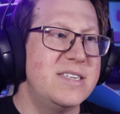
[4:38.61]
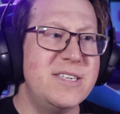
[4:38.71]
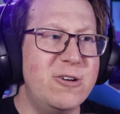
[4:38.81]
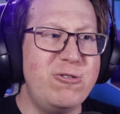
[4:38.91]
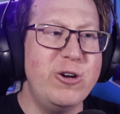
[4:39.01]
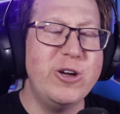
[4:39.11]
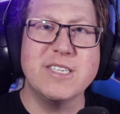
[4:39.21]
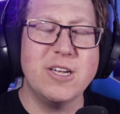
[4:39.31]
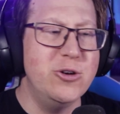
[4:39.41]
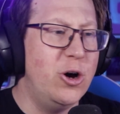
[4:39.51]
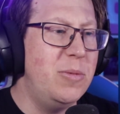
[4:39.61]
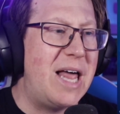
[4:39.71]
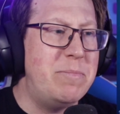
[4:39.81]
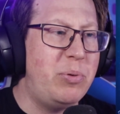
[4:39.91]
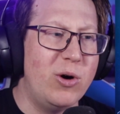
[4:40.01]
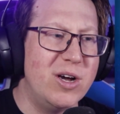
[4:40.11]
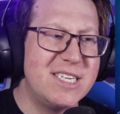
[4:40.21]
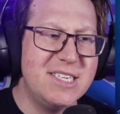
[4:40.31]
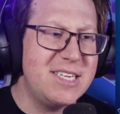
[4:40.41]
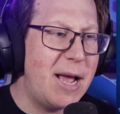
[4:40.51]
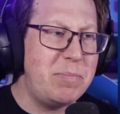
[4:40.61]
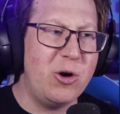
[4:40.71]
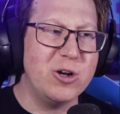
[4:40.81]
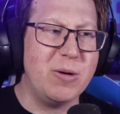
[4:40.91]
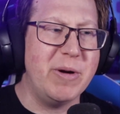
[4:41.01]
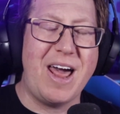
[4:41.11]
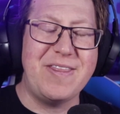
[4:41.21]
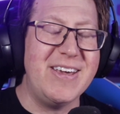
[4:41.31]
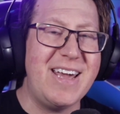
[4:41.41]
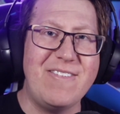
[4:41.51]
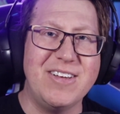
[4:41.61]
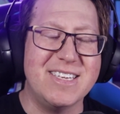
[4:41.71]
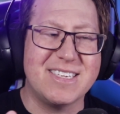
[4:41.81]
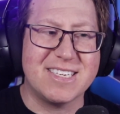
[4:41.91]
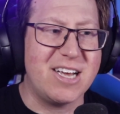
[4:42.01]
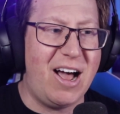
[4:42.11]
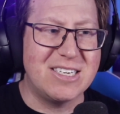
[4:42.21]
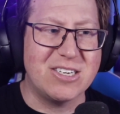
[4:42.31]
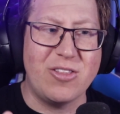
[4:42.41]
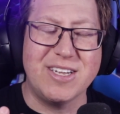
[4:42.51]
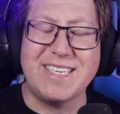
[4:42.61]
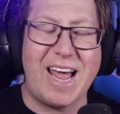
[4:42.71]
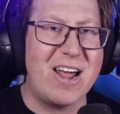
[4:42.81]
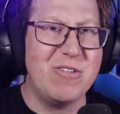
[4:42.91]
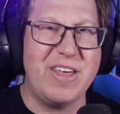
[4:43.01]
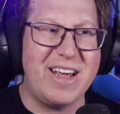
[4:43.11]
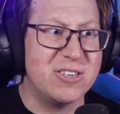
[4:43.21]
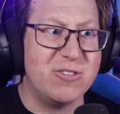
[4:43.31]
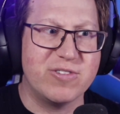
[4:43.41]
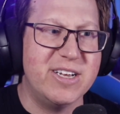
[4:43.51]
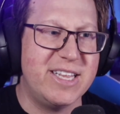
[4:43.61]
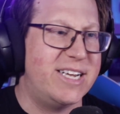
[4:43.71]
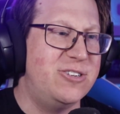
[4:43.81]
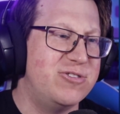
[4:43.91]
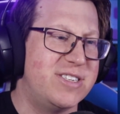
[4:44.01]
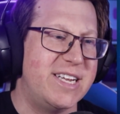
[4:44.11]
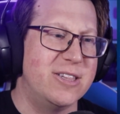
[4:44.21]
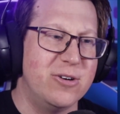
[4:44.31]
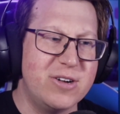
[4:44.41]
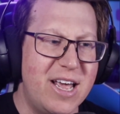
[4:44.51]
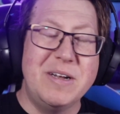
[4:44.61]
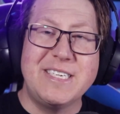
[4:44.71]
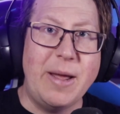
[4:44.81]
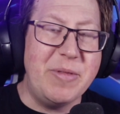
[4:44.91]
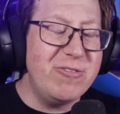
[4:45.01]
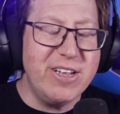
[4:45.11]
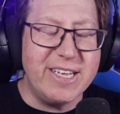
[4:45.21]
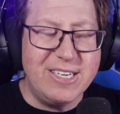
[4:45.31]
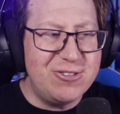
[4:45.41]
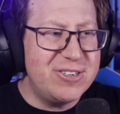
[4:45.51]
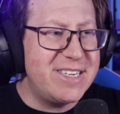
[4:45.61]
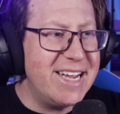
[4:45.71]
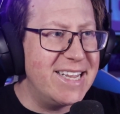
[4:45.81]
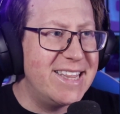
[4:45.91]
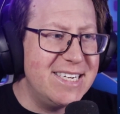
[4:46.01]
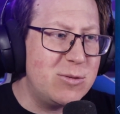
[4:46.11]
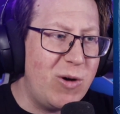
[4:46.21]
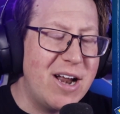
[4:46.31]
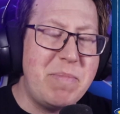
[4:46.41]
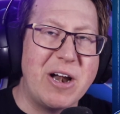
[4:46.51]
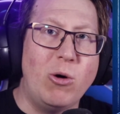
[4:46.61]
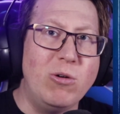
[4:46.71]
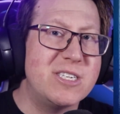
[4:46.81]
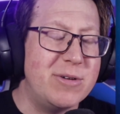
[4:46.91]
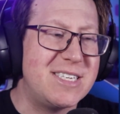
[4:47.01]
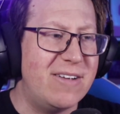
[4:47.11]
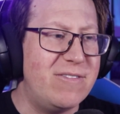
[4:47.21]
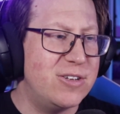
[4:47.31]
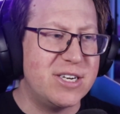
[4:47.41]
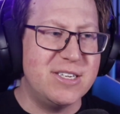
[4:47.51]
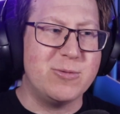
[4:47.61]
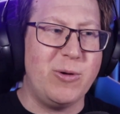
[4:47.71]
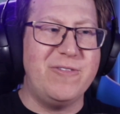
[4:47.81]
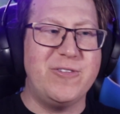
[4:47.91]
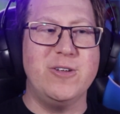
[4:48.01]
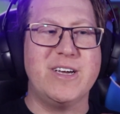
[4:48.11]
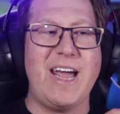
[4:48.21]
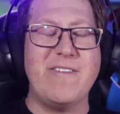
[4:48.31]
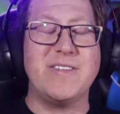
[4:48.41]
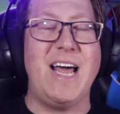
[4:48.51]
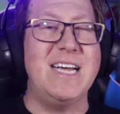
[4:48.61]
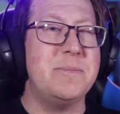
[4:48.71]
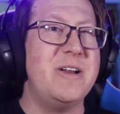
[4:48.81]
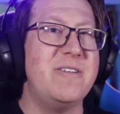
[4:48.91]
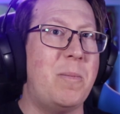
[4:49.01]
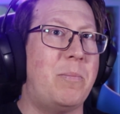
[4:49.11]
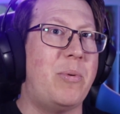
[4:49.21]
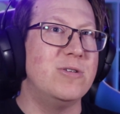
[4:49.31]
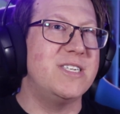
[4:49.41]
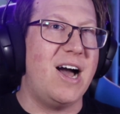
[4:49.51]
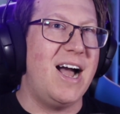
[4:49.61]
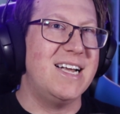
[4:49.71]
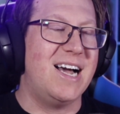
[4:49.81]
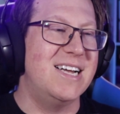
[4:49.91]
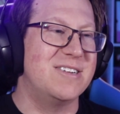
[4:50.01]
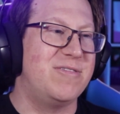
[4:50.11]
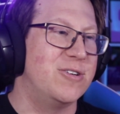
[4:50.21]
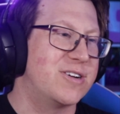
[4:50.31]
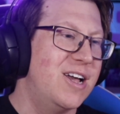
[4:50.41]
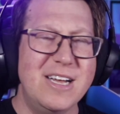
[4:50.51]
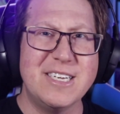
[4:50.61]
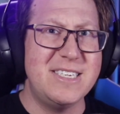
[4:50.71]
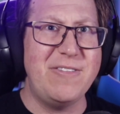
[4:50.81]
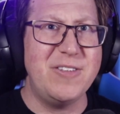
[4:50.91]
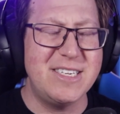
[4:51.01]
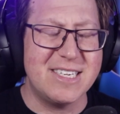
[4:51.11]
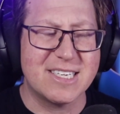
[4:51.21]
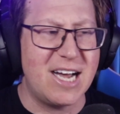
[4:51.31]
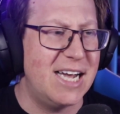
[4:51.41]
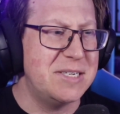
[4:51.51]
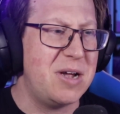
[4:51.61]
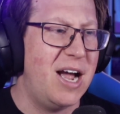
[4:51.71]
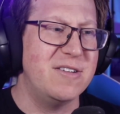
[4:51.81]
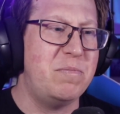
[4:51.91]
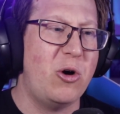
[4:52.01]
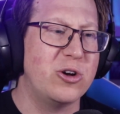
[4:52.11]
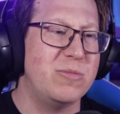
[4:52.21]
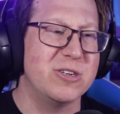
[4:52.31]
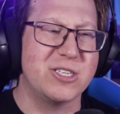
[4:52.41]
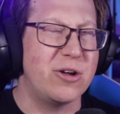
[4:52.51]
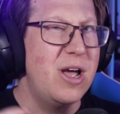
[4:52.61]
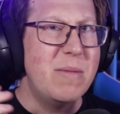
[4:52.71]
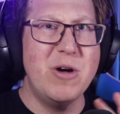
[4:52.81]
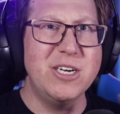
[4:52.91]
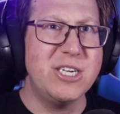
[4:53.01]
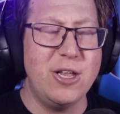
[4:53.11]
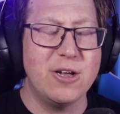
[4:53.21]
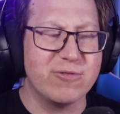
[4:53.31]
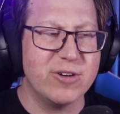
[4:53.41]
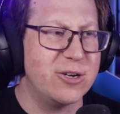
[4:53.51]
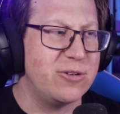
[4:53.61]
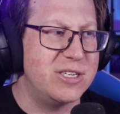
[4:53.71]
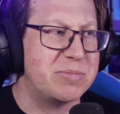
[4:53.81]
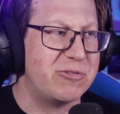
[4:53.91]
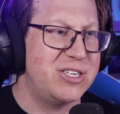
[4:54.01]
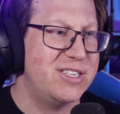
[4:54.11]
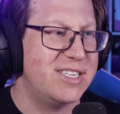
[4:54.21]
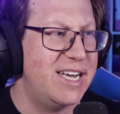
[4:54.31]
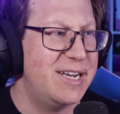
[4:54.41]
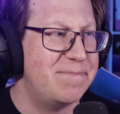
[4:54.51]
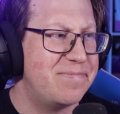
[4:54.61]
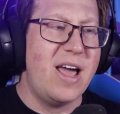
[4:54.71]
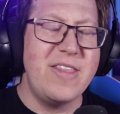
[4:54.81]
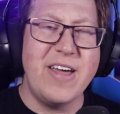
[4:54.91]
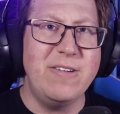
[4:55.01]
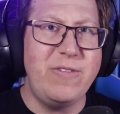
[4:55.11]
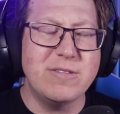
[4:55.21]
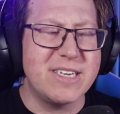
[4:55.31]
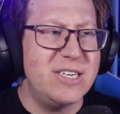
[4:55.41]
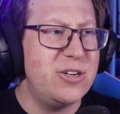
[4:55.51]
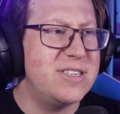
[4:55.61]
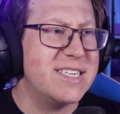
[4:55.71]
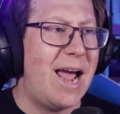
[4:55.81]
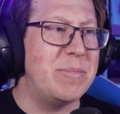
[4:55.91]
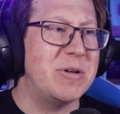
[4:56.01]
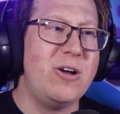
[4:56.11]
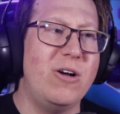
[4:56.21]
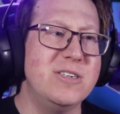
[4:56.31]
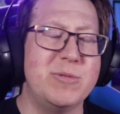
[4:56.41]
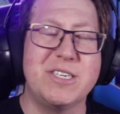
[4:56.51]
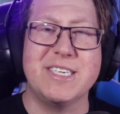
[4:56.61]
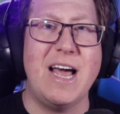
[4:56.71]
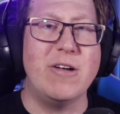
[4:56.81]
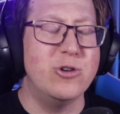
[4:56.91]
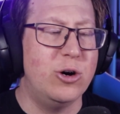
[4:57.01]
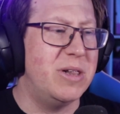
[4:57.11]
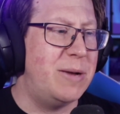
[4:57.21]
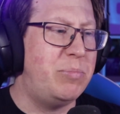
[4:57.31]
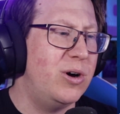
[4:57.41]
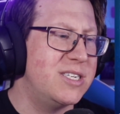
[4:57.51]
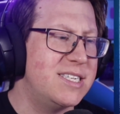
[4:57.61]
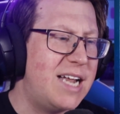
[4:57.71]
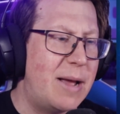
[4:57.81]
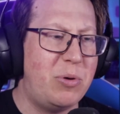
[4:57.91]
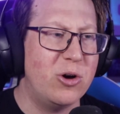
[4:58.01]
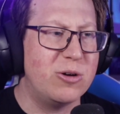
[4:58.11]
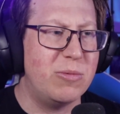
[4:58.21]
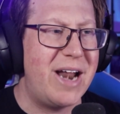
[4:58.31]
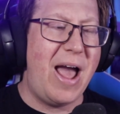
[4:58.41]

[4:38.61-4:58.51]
Snakruka is a normal and poison type Pokemon. I think having the disguise on the tail there is a really interesting look, but something really interesting in this one, but also in its evolution as well, if you look carefully, it has a bit of a bow tie kind of look. So definitely disguised kind of Pokemon. So merging a lot of really cool inspirations there. And then evolves into Scamneconda, which is now normal and poison type Pokemon.